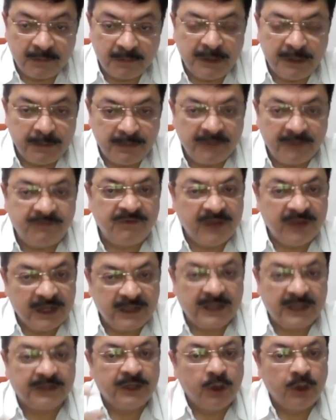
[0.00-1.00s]
People
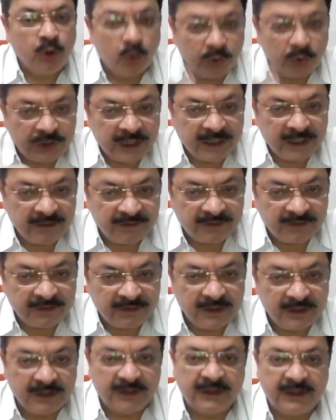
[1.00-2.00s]
feel that they know things
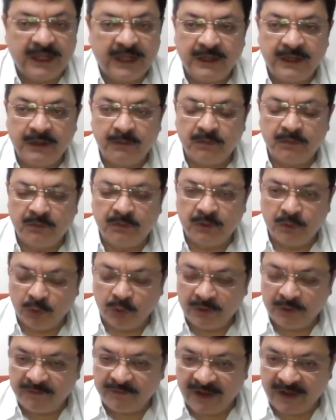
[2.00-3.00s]
that they
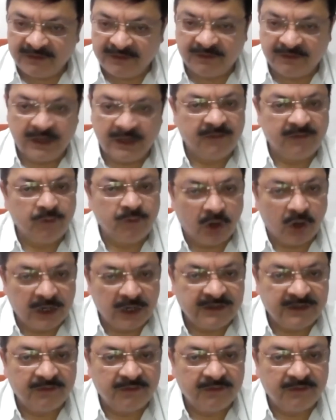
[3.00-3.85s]
know the facts, they have knowledge,